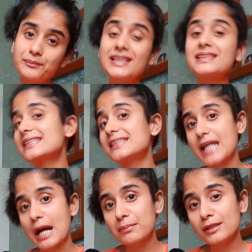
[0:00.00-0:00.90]
is
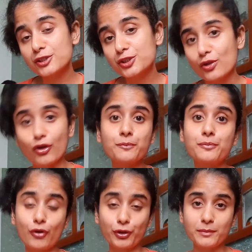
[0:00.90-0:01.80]
established or
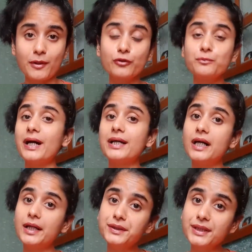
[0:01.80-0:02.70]
brought about by
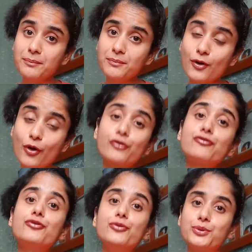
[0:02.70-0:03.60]
annam or
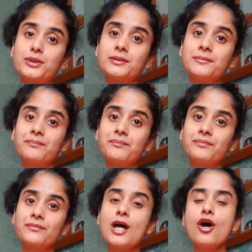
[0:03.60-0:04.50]
food.
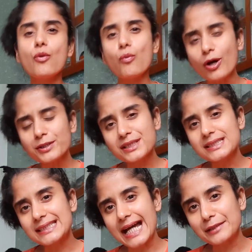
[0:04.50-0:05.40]
What
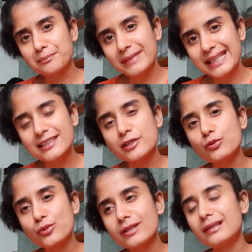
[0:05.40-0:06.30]
does that mean in
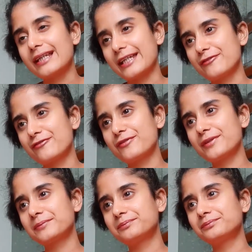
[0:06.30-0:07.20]
real life?
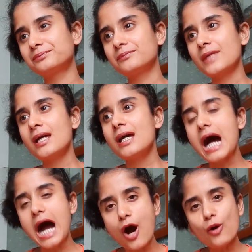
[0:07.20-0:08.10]

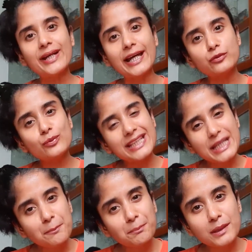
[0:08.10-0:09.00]
How can we
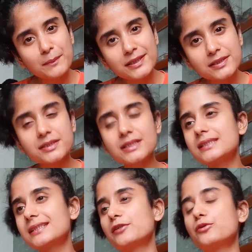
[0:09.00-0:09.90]
implement
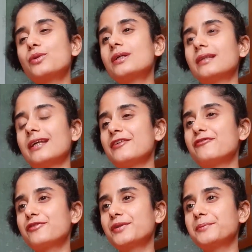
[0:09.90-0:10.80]
this in real life?